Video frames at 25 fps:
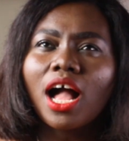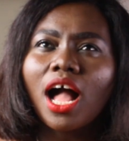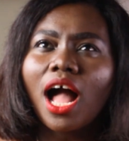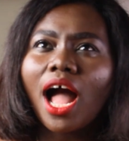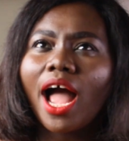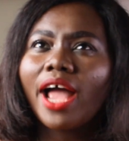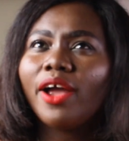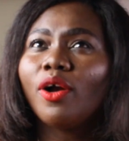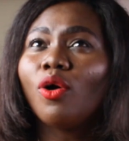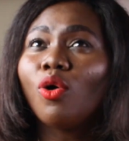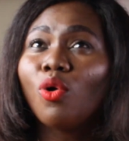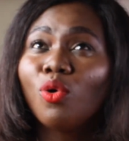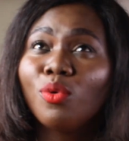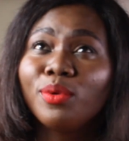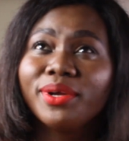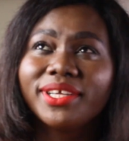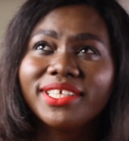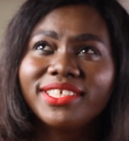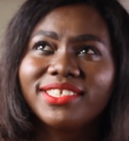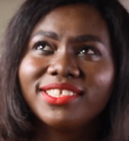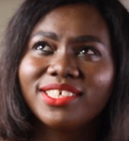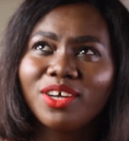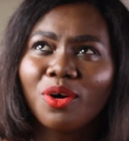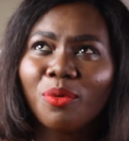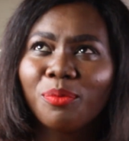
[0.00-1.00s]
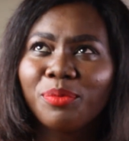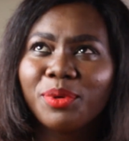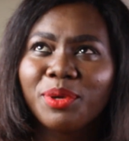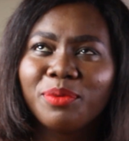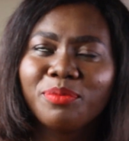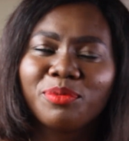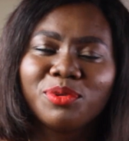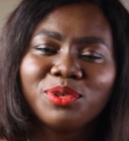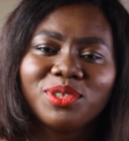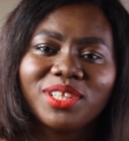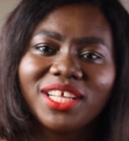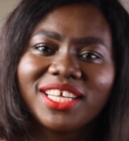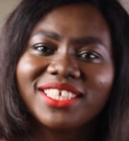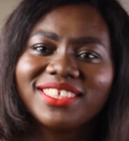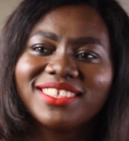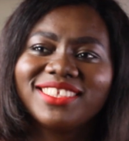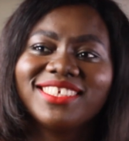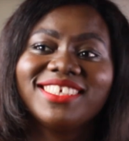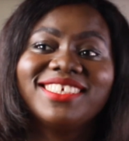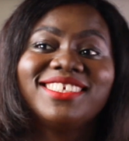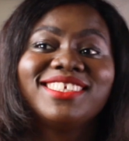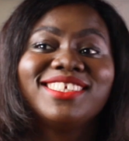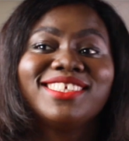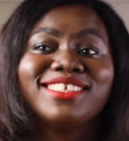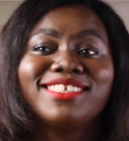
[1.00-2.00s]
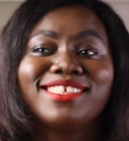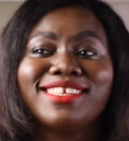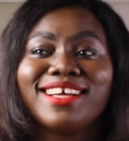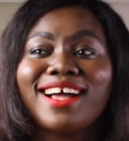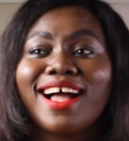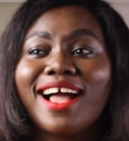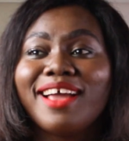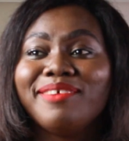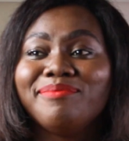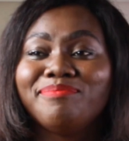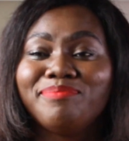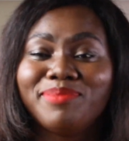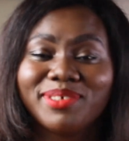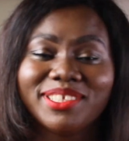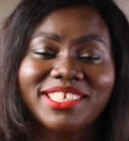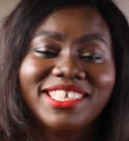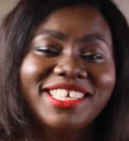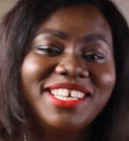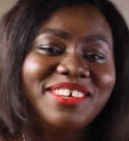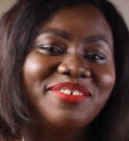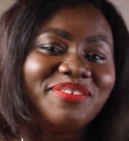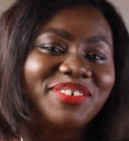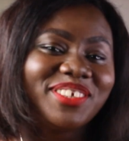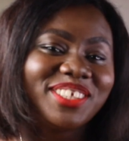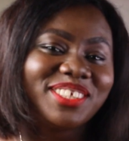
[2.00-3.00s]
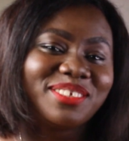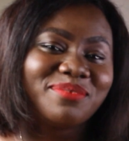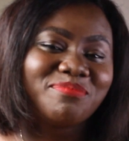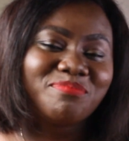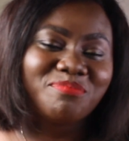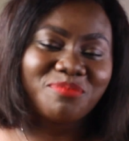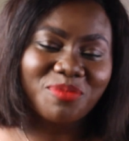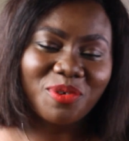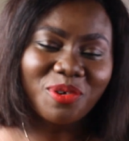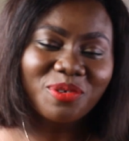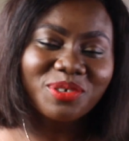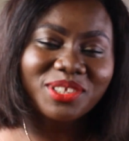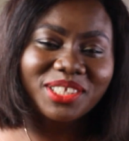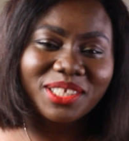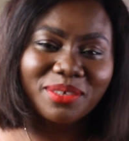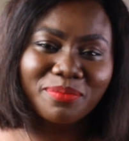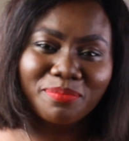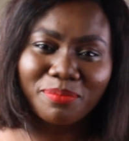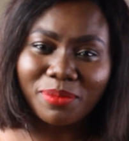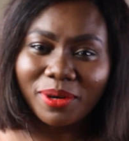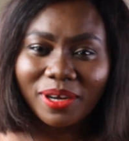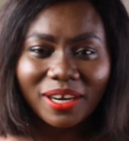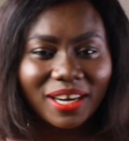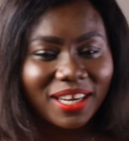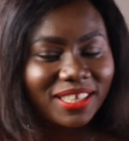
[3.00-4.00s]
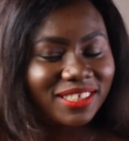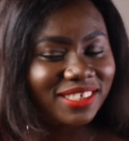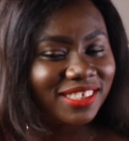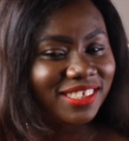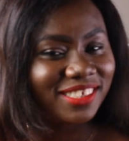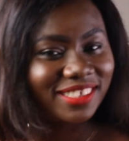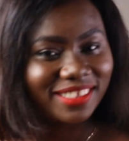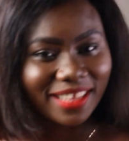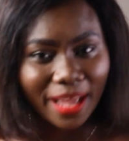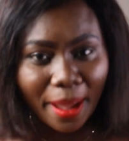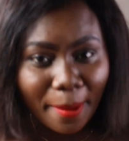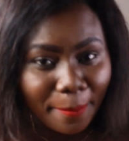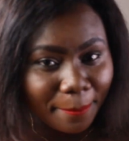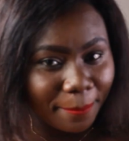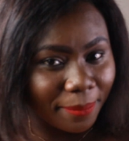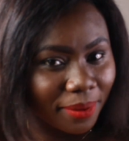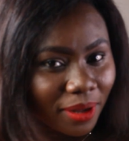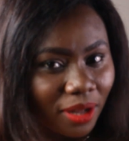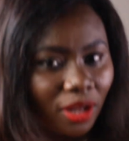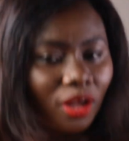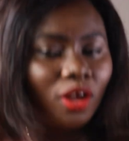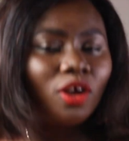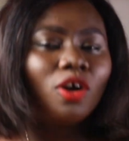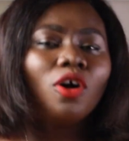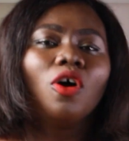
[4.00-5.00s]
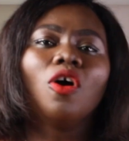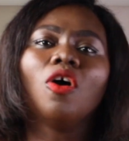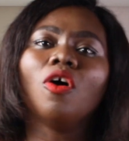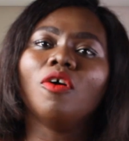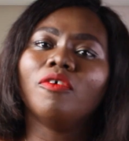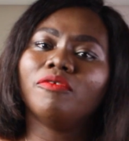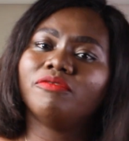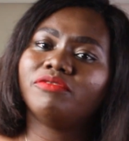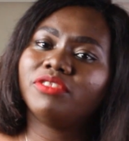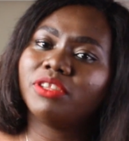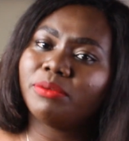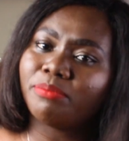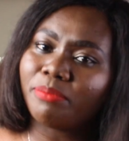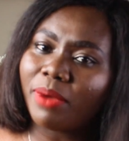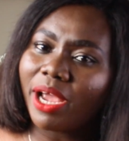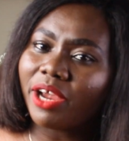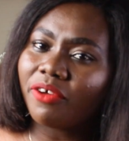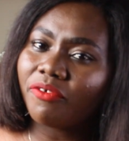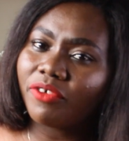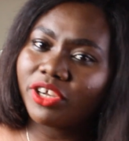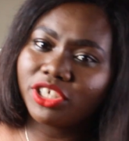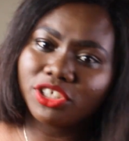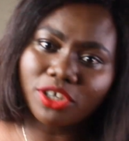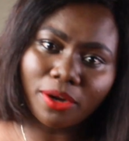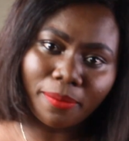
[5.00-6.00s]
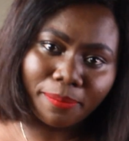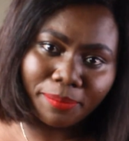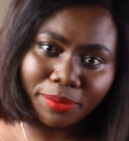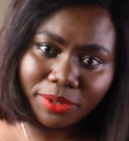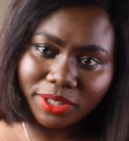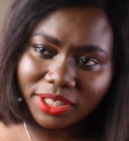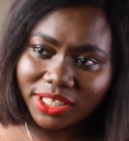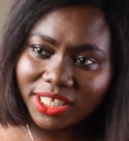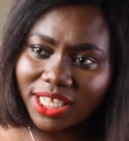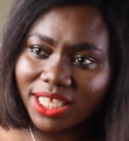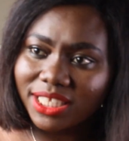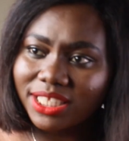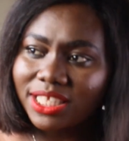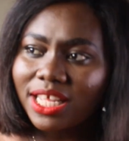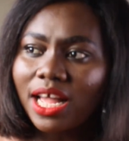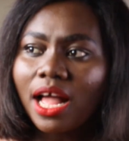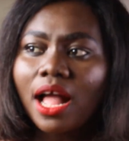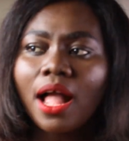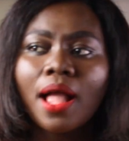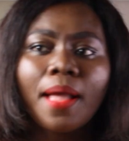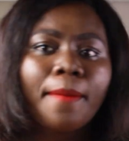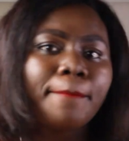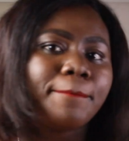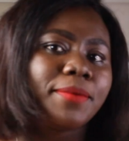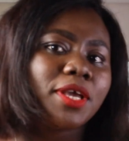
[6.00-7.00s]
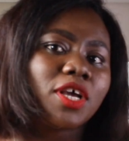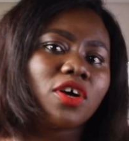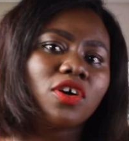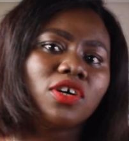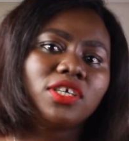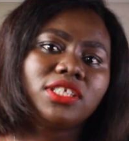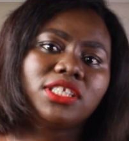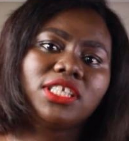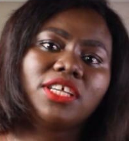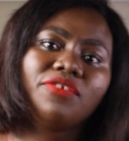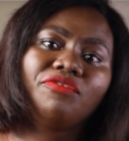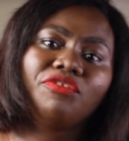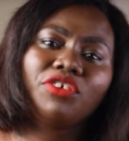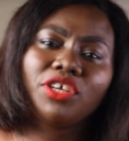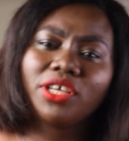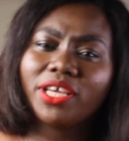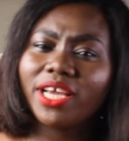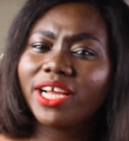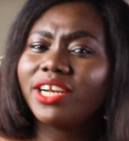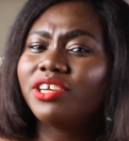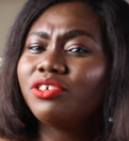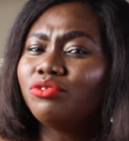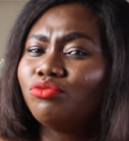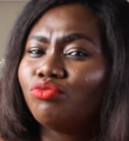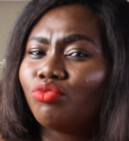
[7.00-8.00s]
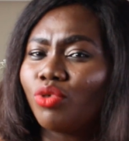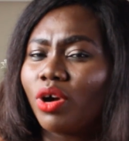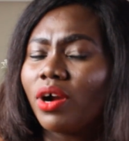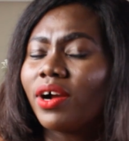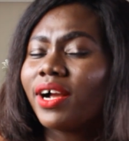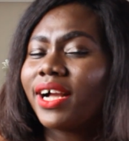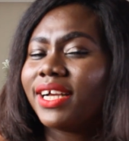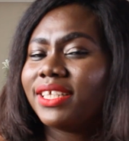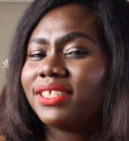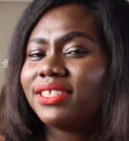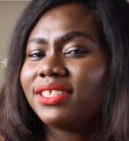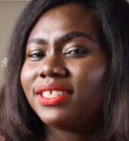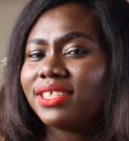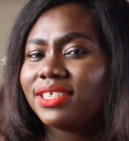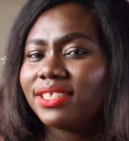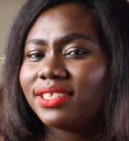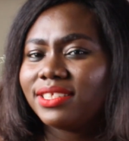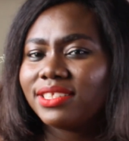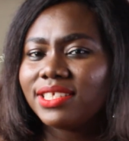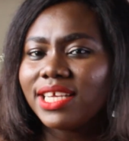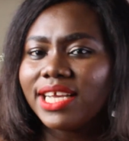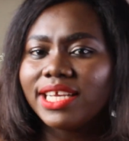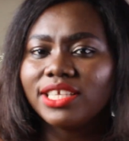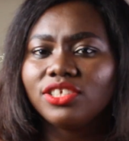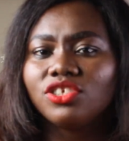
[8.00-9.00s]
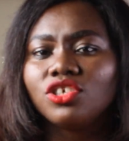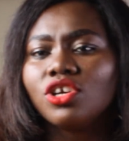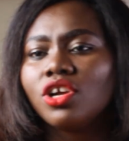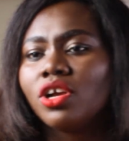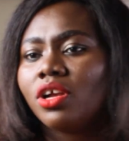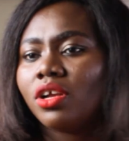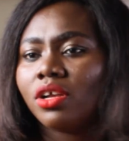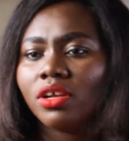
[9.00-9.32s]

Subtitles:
I always tell people, like, this is, I believe, is the most important step of the migration process, because if you get it wrong at this stage,